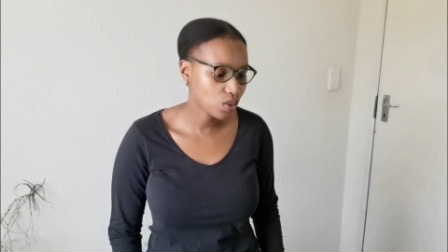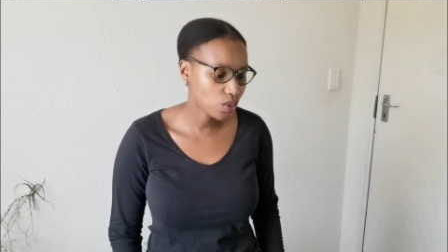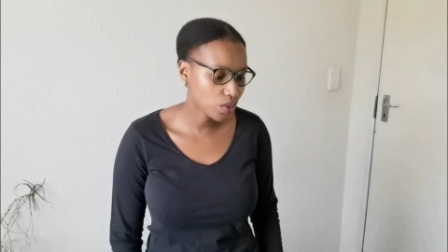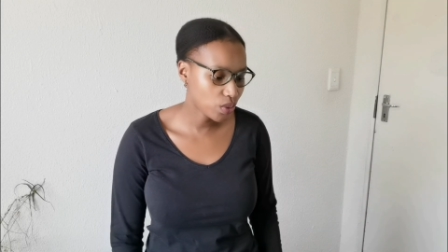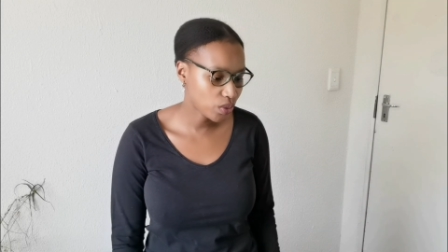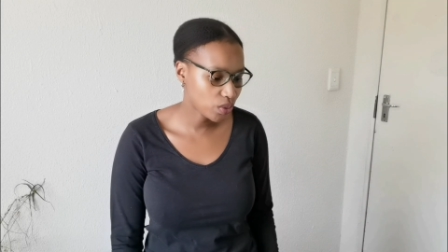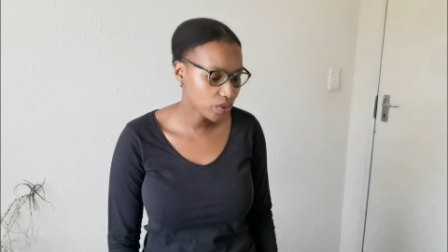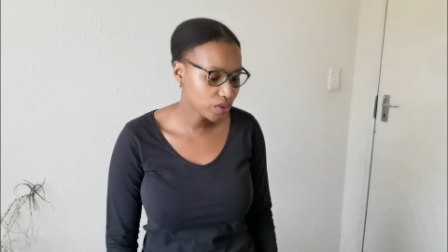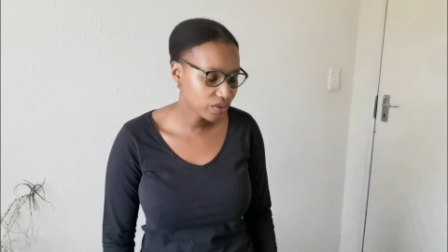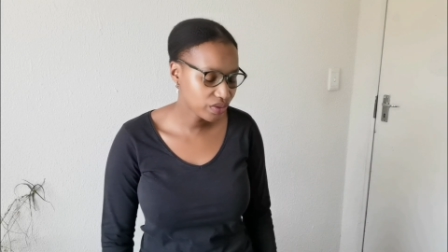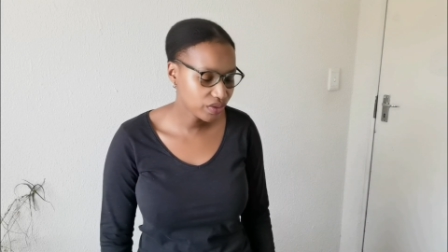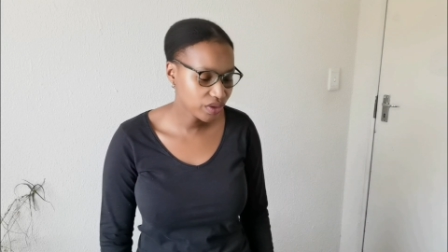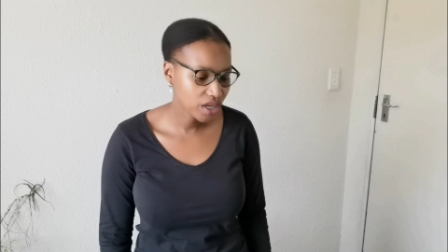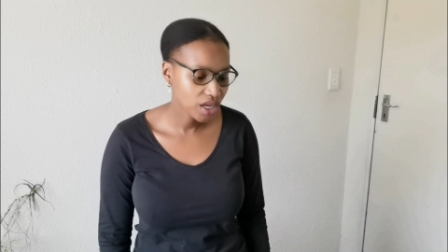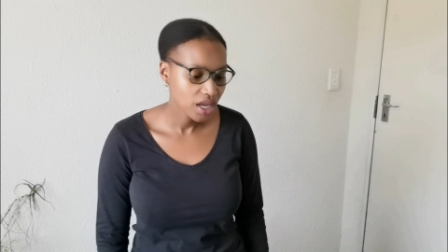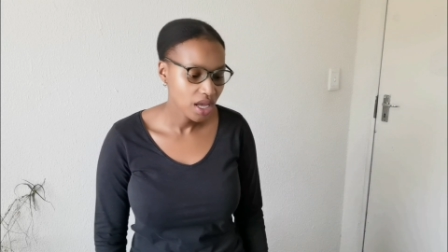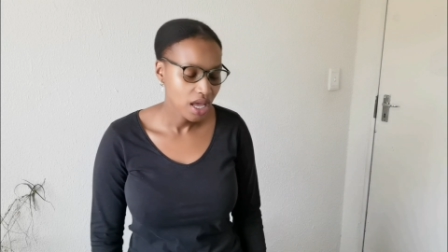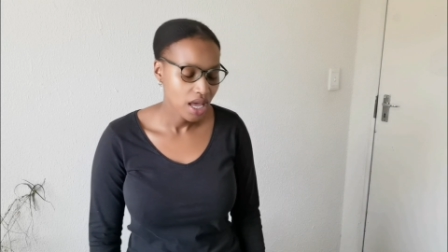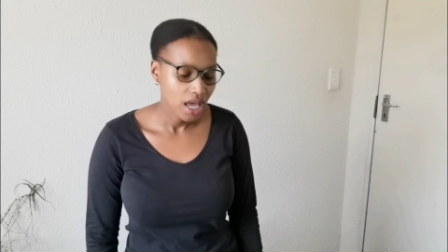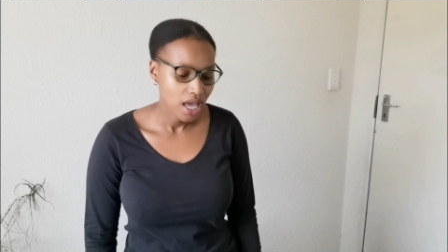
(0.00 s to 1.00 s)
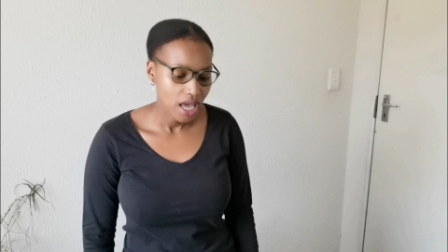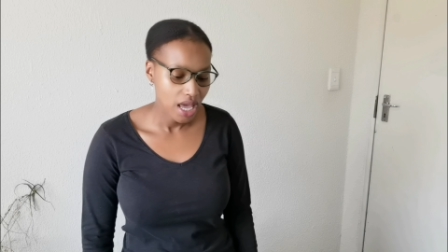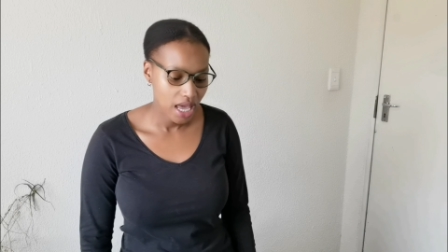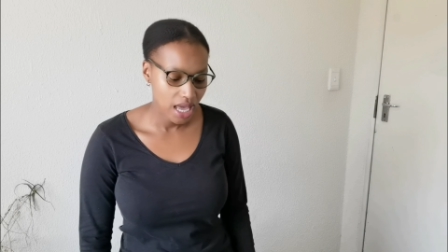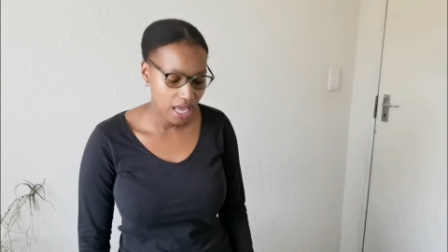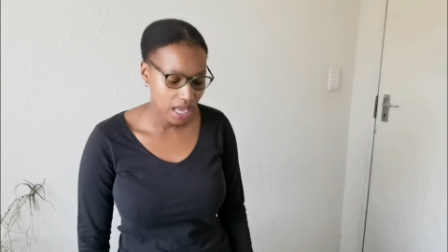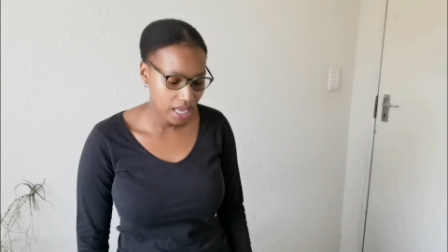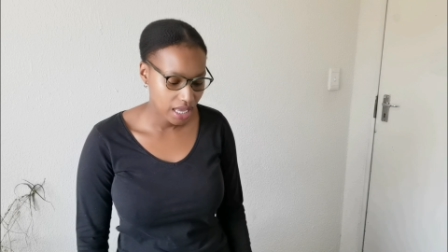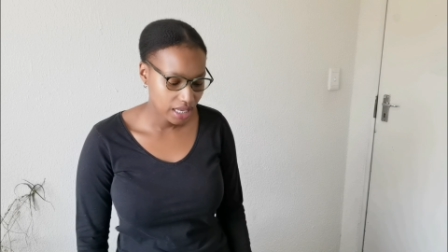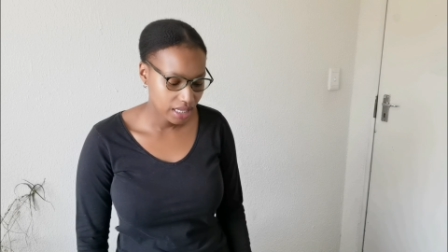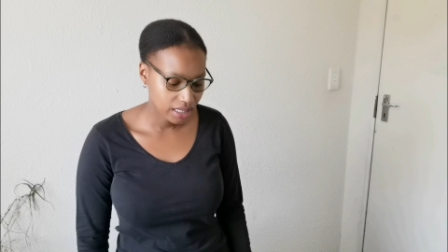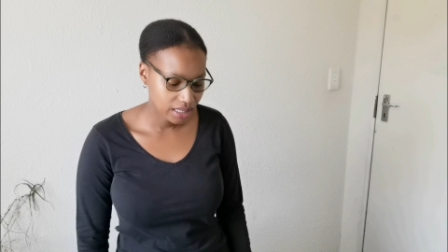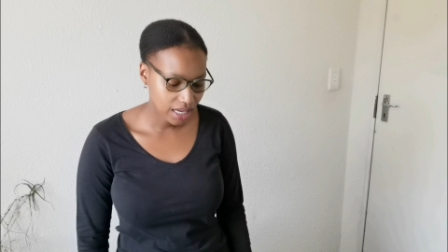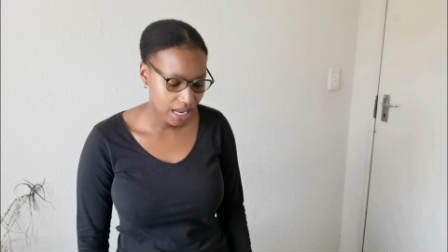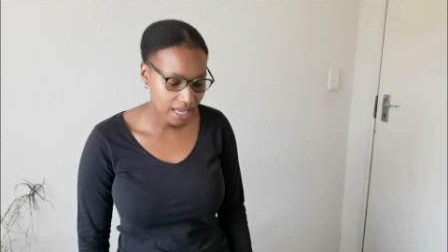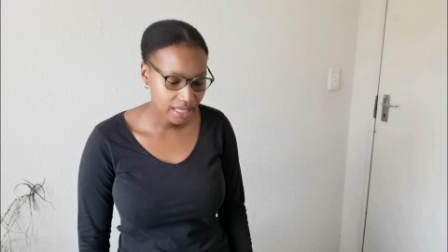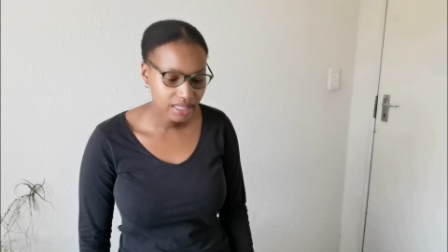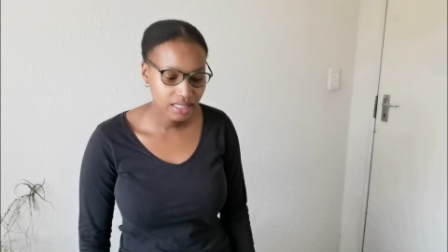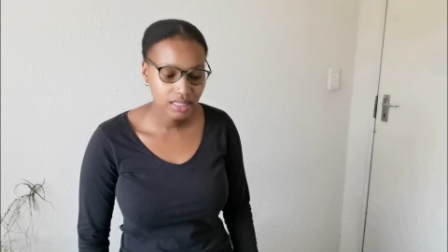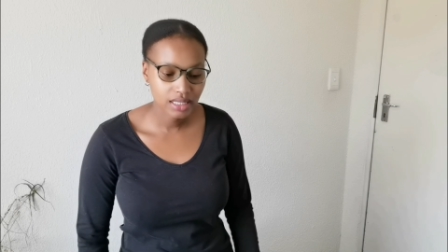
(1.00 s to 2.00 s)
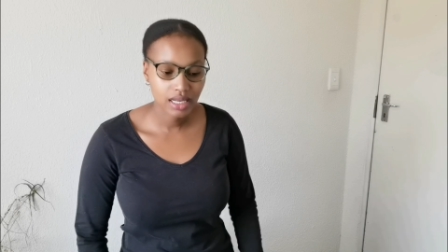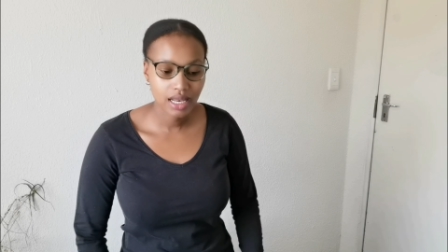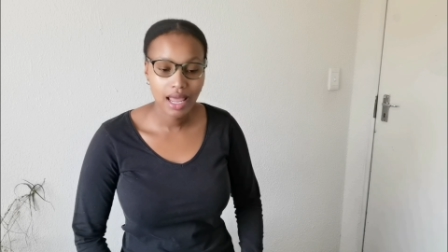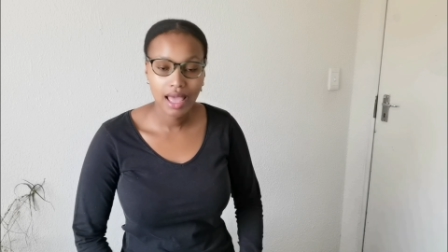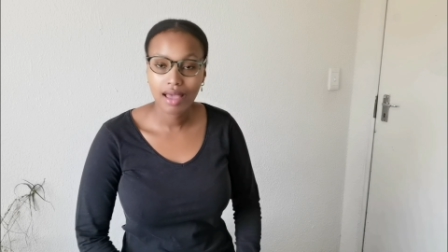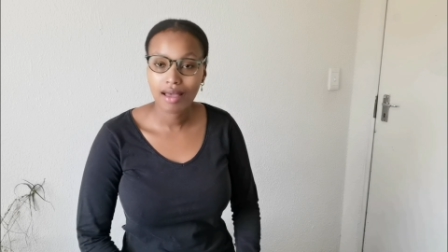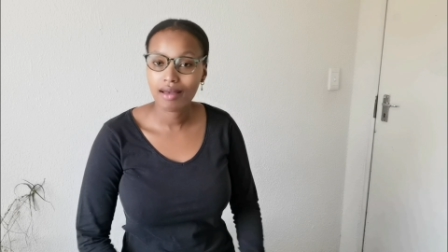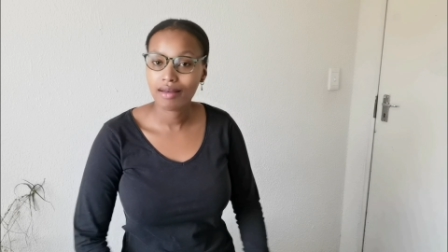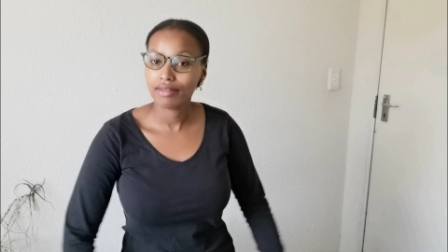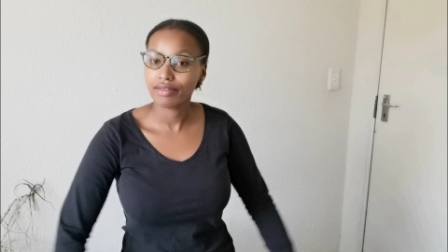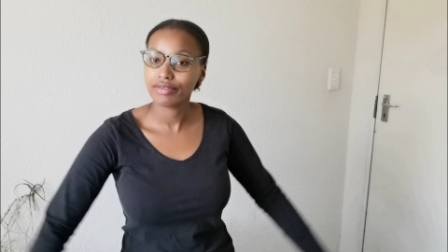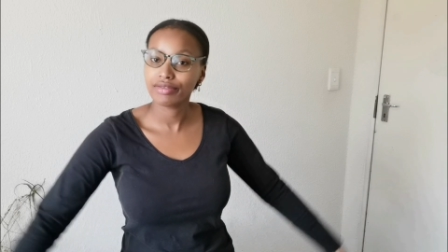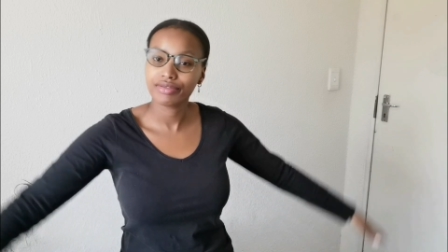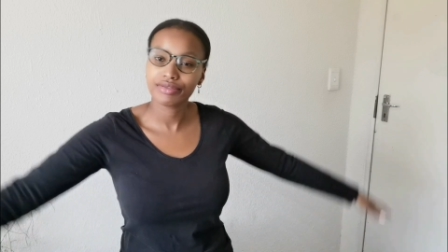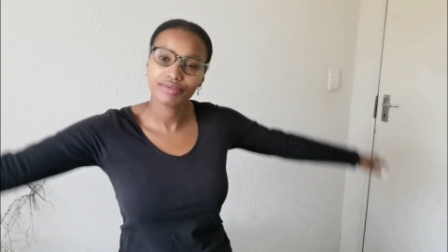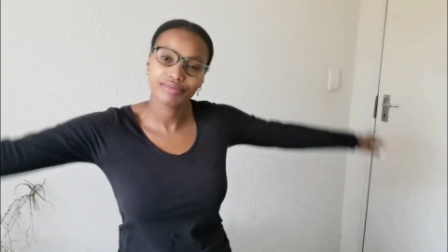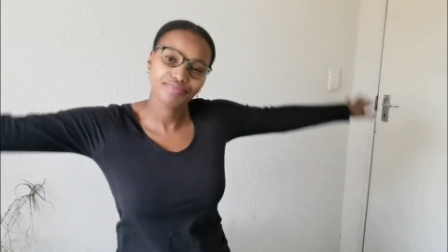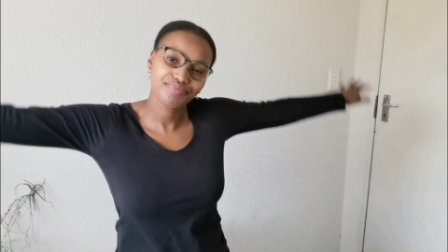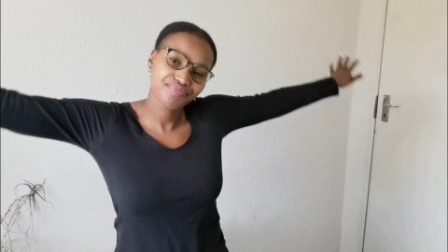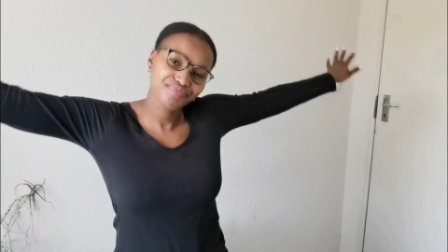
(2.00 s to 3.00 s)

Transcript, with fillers: sort off, and I still have